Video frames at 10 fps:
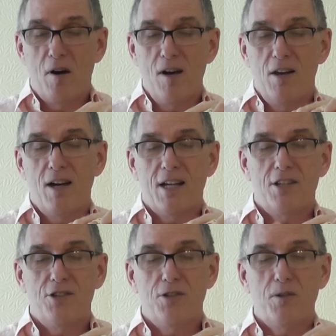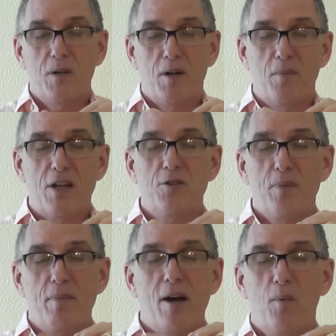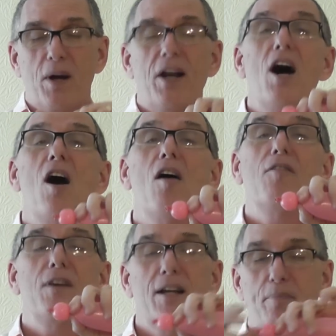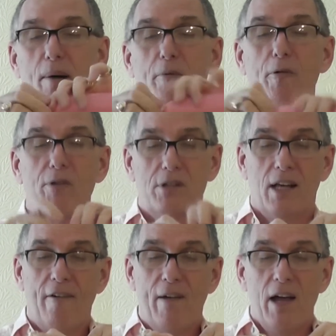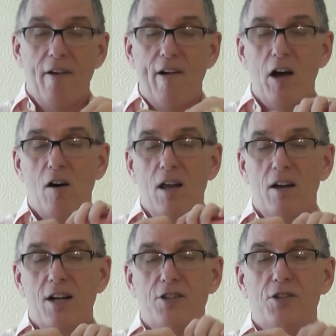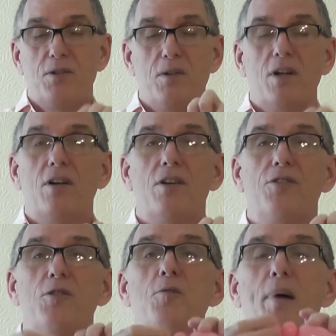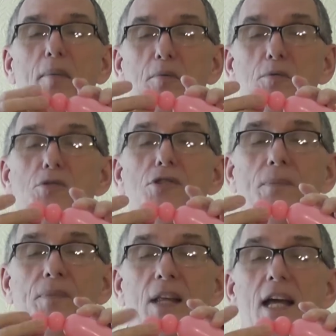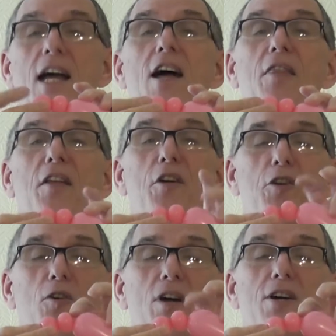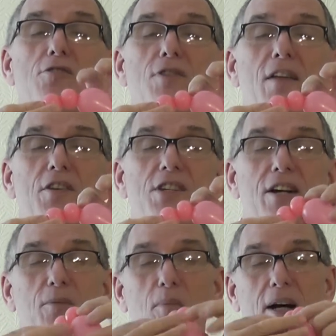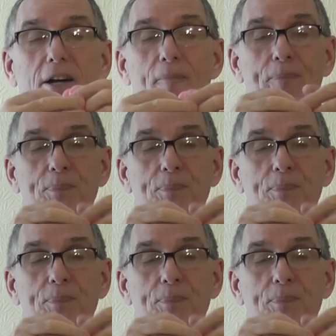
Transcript: I like to do, they should be about 1.5 finger bubbles. I like to do 2 bubbles, and then the knot goes around the second one,